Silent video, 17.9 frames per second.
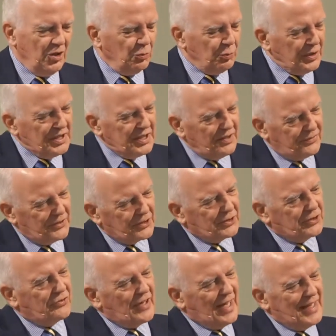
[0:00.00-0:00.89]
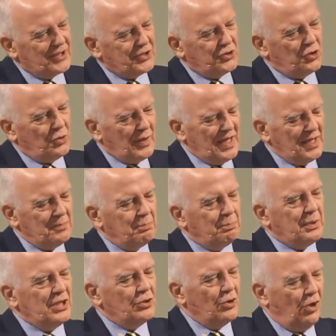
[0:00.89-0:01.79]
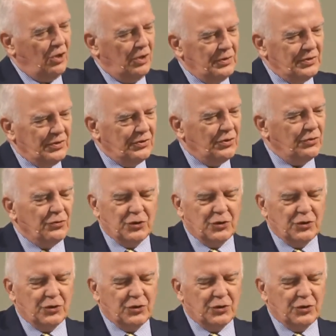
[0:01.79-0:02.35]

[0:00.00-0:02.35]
We never graduate beyond